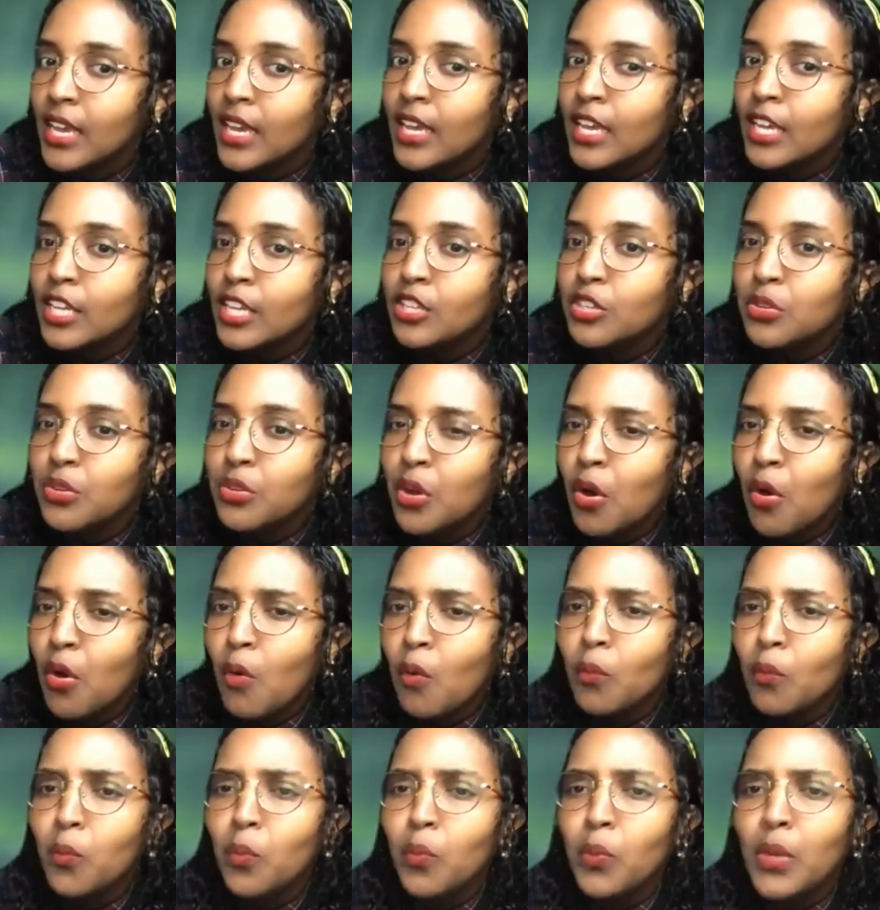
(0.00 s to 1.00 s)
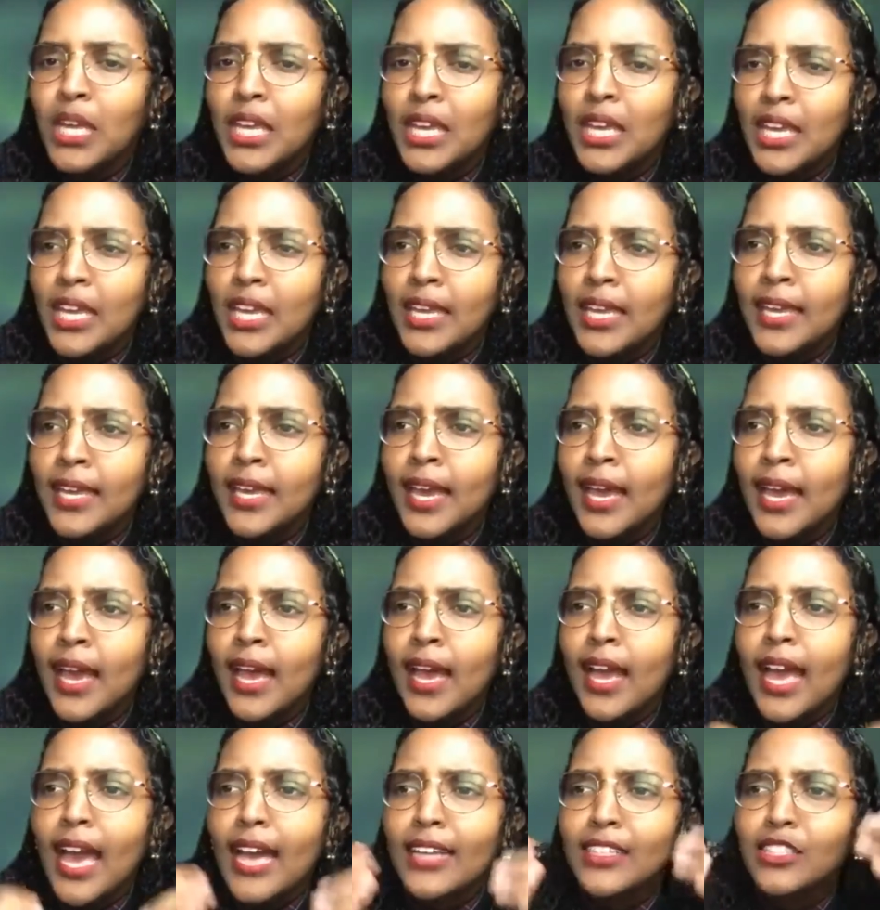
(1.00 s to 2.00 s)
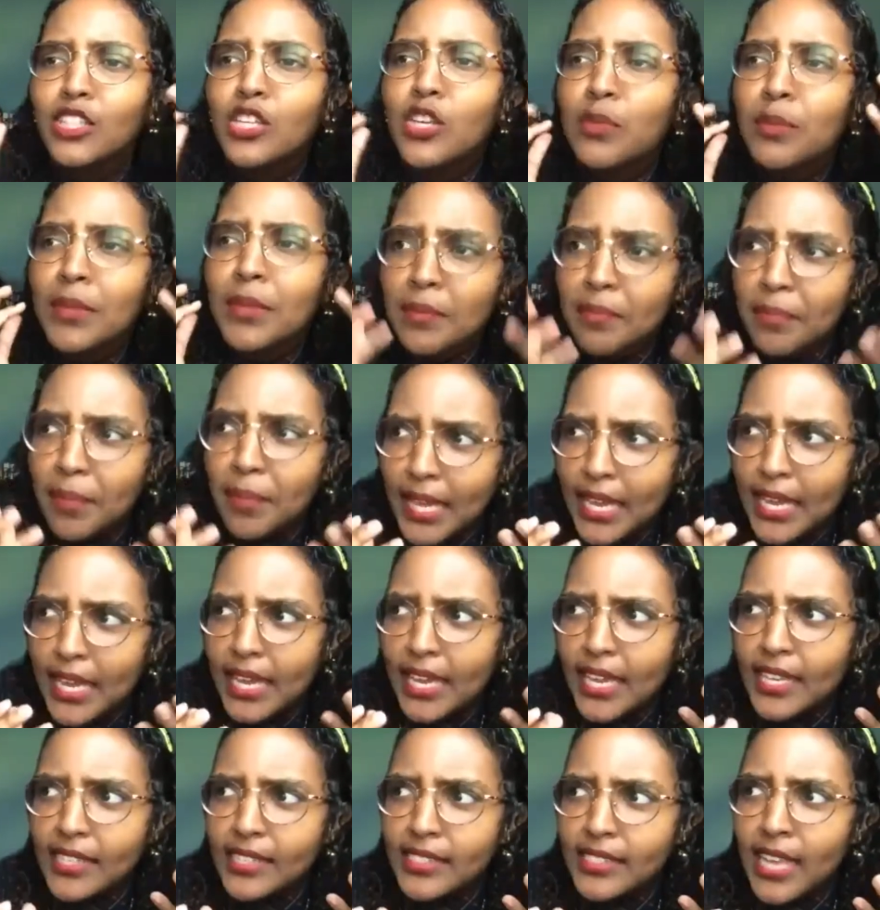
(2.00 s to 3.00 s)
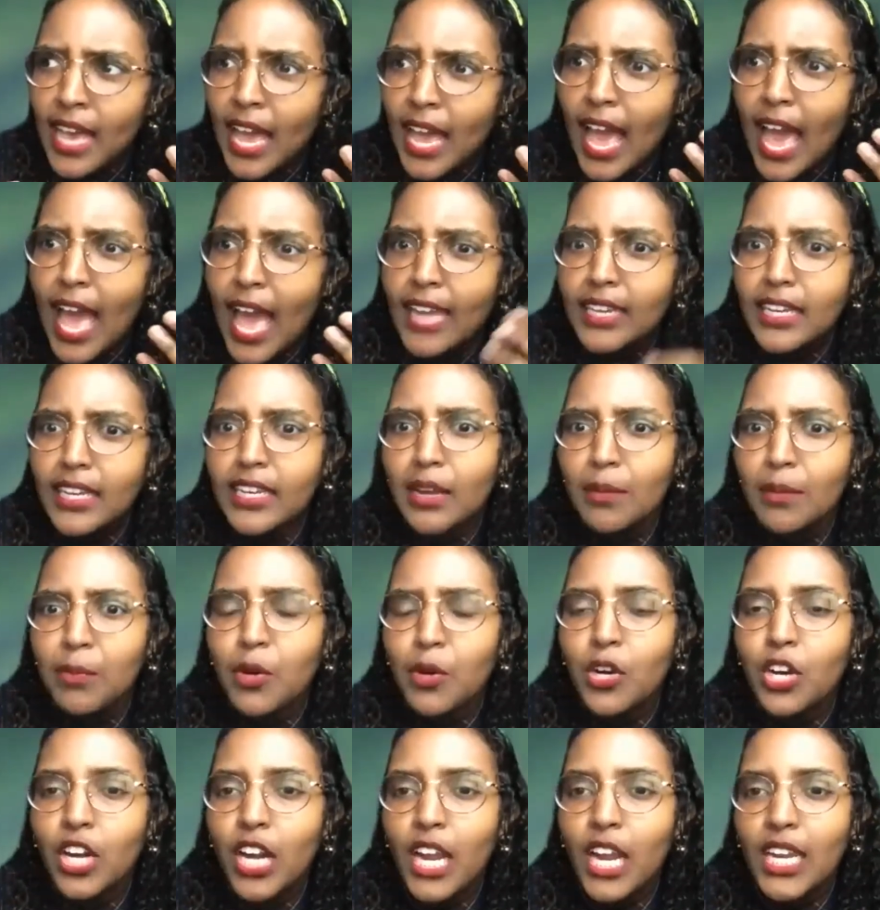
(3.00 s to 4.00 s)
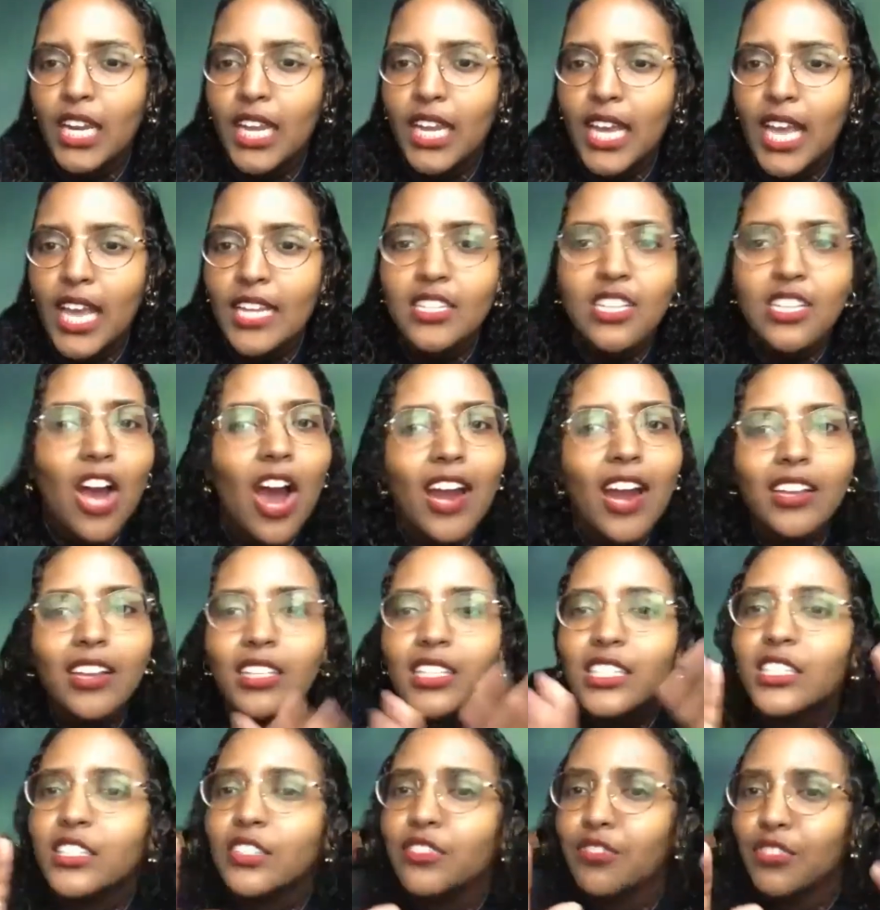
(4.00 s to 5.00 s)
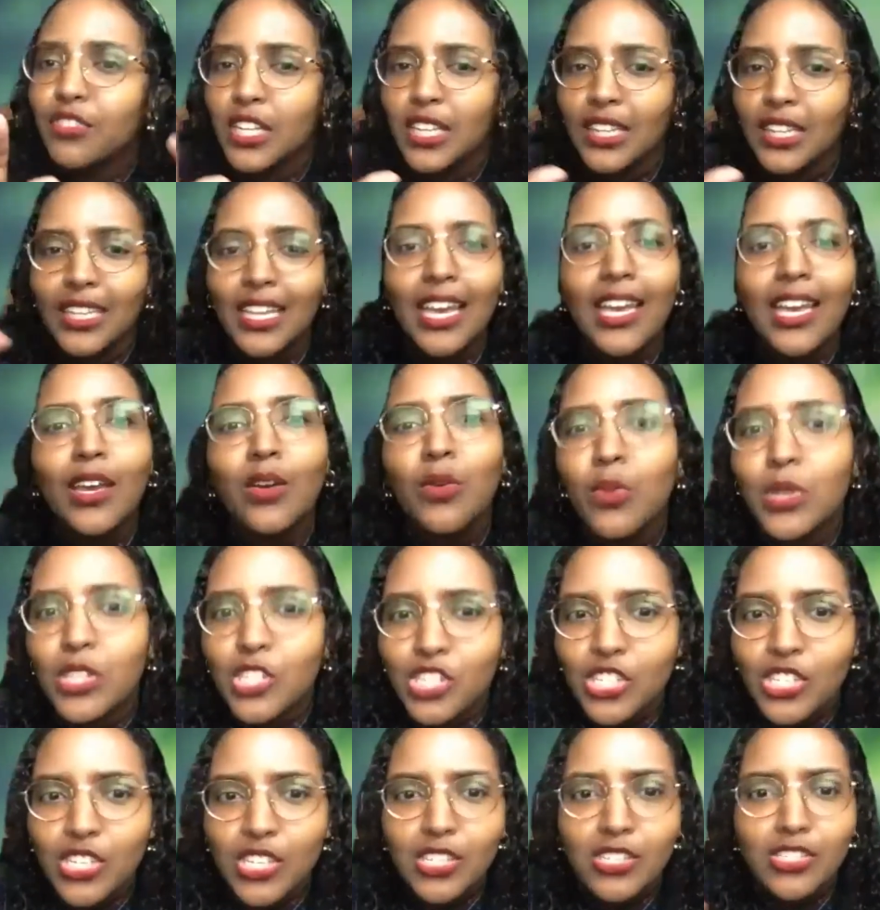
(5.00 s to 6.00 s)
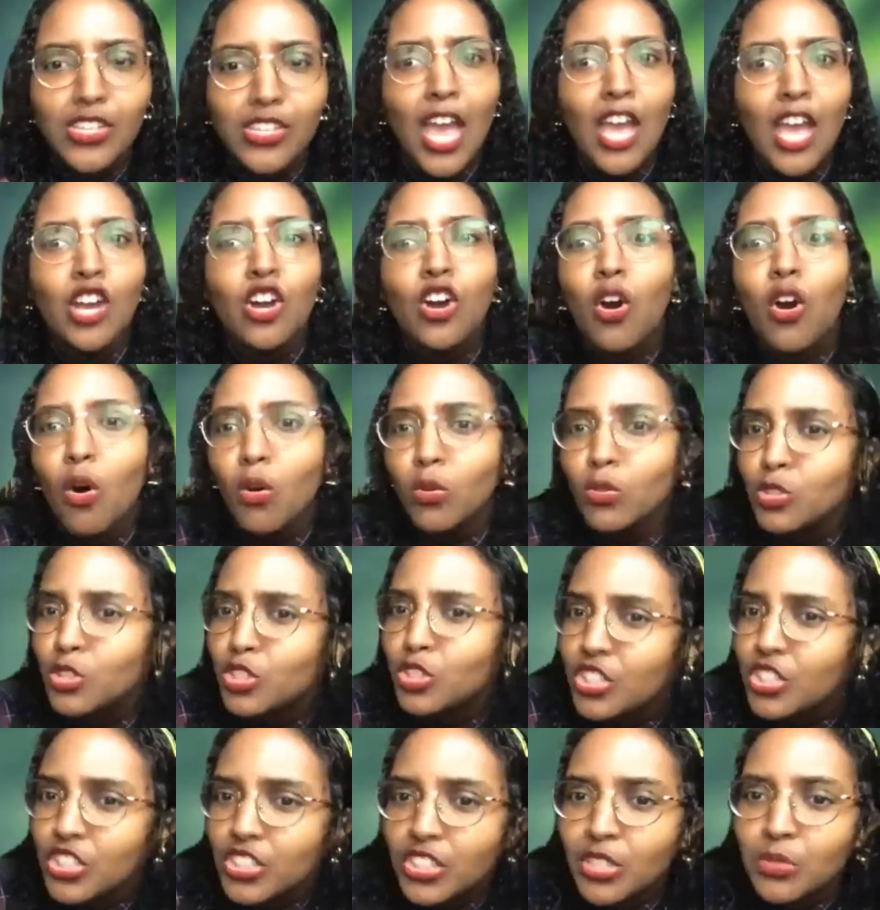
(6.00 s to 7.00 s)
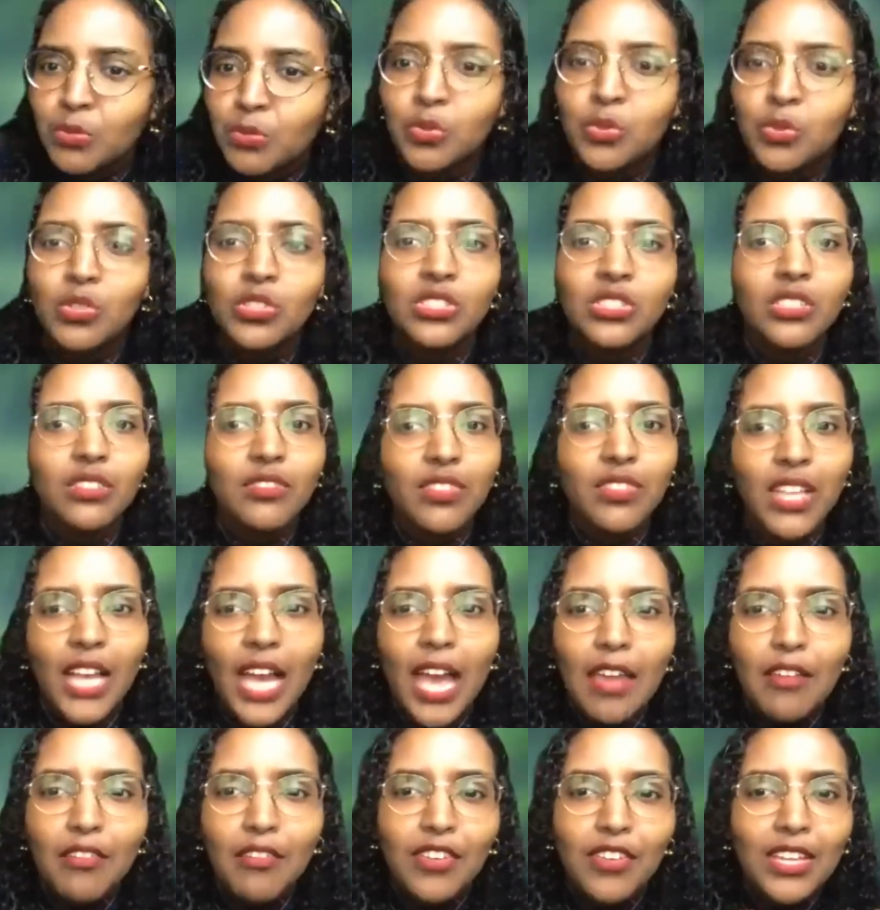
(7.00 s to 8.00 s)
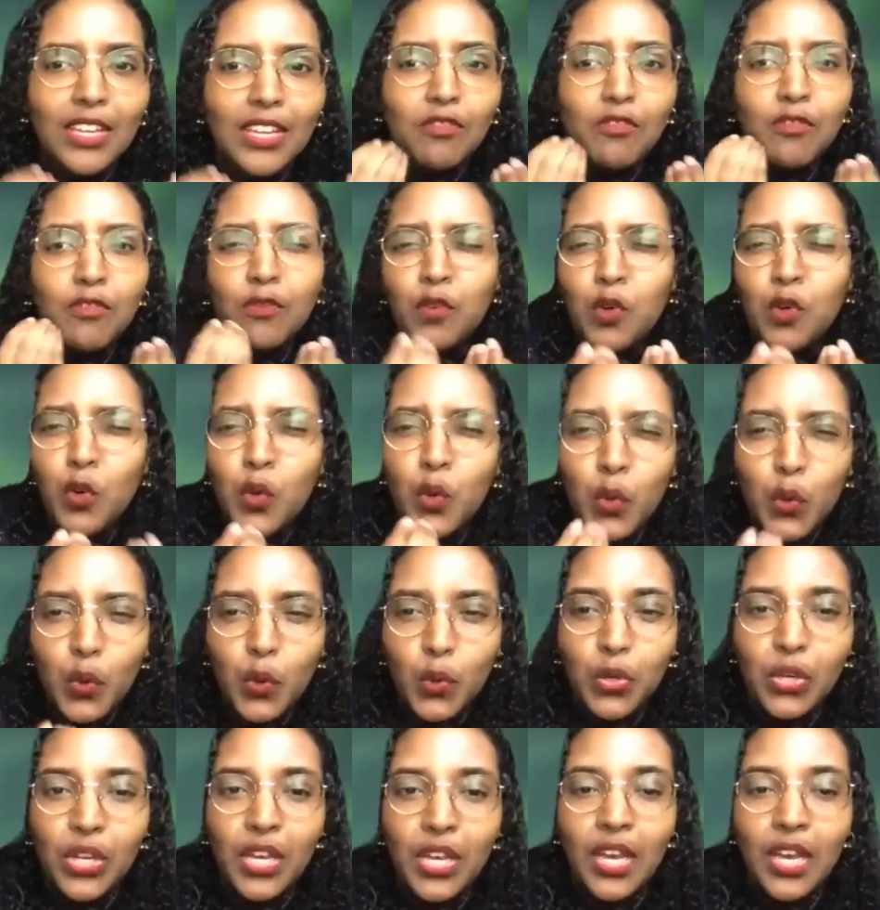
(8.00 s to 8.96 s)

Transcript: we as human beings ended up creating entirely different languages and cultures and rules of life and food